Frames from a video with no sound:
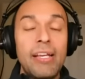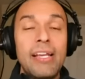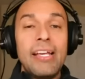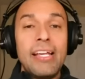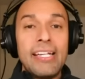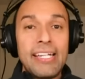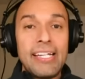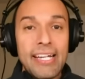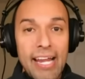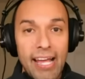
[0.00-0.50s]

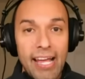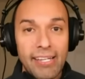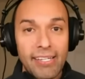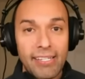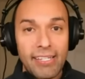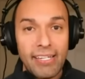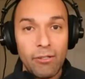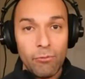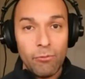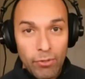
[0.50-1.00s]

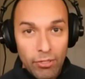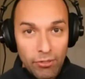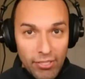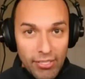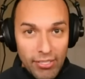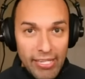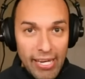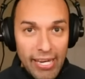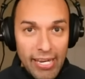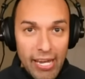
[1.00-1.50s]
Yes, it will
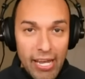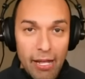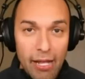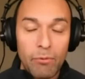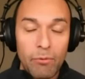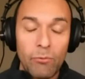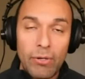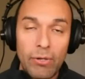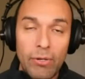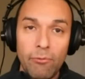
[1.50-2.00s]
stay
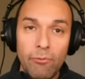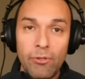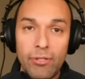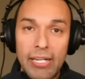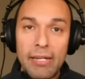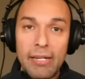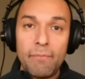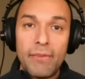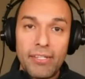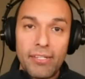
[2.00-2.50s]
up. We will
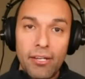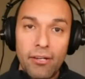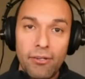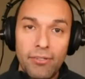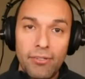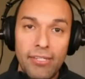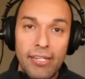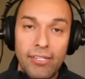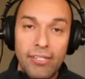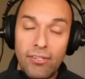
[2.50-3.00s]
keep this
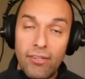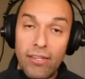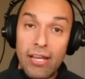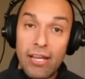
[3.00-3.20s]
hosted so that